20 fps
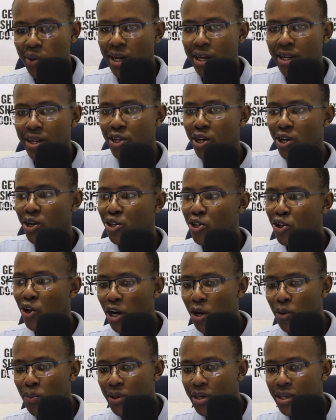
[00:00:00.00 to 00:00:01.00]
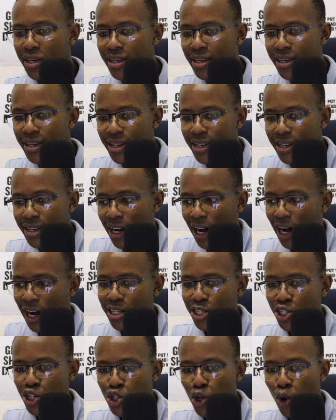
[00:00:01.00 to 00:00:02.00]
you're going to be
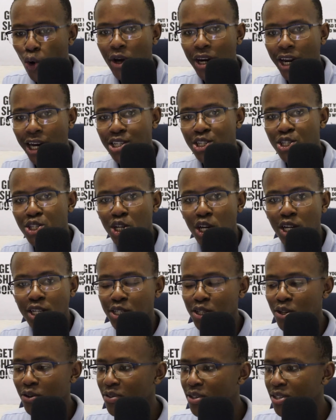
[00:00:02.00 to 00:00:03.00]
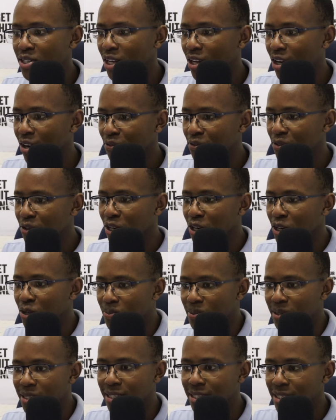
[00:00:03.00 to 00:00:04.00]
unsure and uncertain of yourself. You're going to
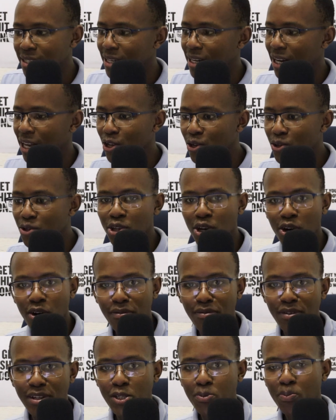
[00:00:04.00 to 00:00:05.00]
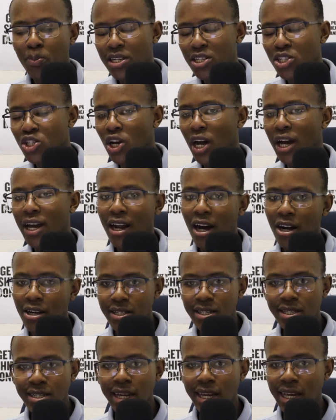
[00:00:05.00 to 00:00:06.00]
be a little nervous, but try it out.
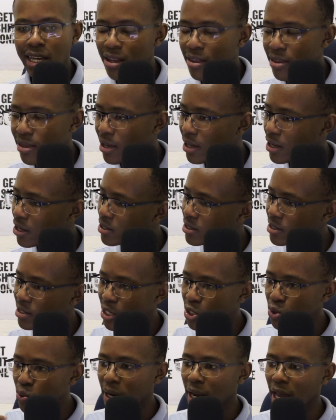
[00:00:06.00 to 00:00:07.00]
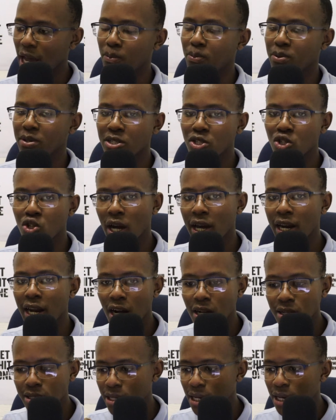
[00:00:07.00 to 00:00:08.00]
Just like anything else, that's what happens. Try it
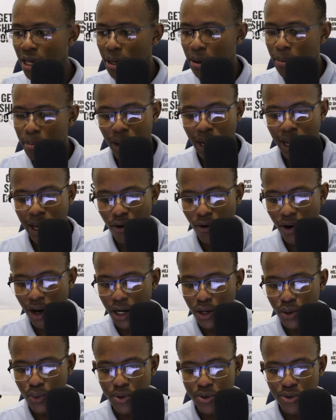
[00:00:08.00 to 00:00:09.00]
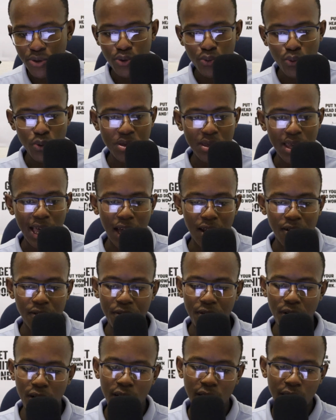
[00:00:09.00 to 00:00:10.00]
out. Play around with
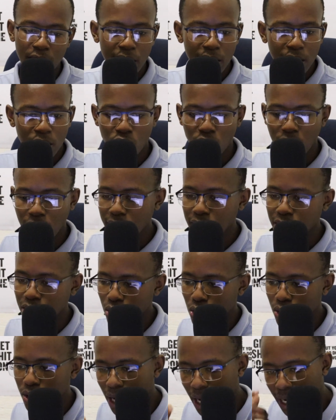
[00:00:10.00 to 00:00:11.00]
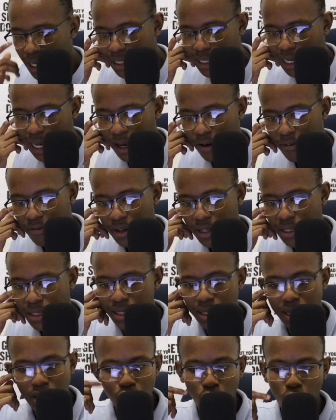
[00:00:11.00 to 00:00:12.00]
Canva. Create your nice advert.
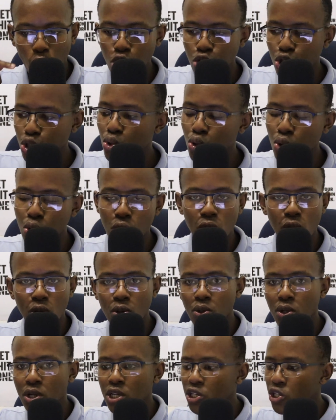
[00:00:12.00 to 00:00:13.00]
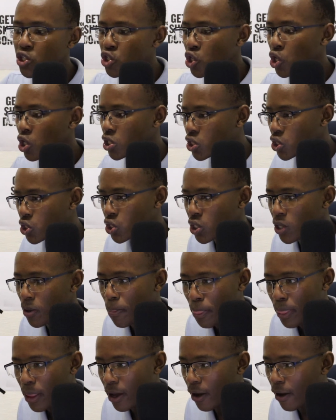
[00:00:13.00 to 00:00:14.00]
Go into Google, search
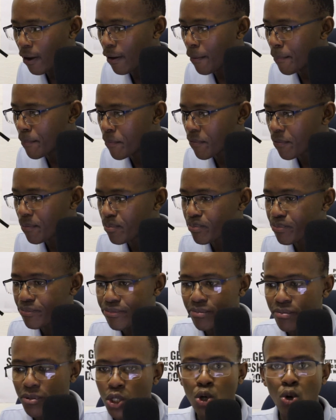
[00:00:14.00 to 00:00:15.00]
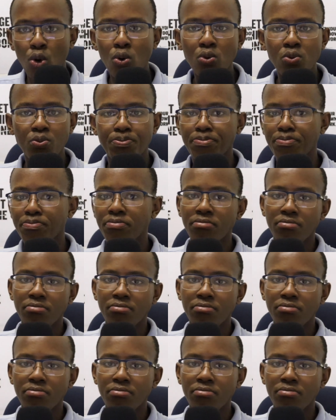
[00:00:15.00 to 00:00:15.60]
cool.